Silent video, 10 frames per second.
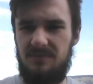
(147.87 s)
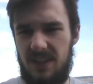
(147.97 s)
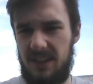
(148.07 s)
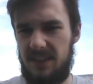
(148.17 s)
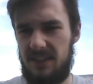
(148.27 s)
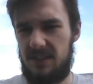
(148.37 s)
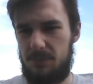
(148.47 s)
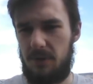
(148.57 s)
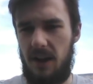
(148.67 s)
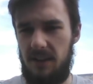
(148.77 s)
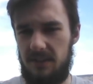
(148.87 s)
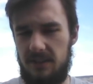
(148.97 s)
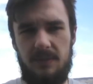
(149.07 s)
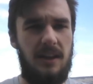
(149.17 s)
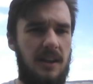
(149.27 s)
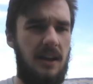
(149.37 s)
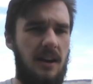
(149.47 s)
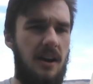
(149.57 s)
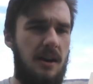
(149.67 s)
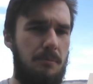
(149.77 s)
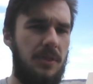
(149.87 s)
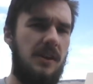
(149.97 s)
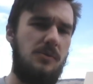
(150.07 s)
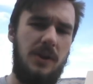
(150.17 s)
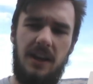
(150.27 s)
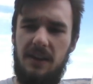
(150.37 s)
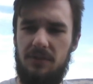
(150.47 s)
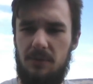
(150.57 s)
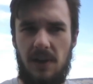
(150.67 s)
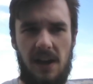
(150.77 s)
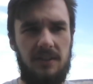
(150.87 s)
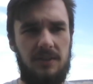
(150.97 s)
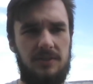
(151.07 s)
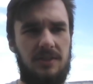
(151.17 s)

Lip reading: Not that surprising, but then we could have some values.